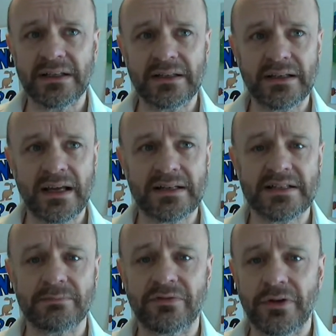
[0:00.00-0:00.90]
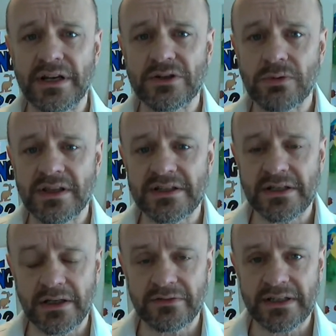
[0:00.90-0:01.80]
and some friends with us
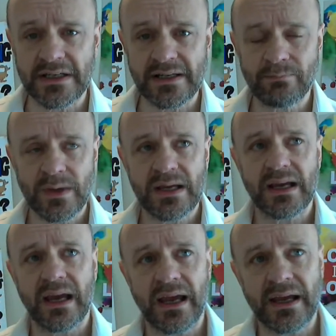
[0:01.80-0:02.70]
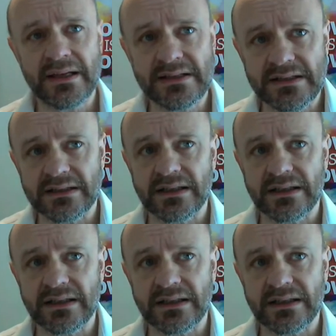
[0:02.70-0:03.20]
over there, and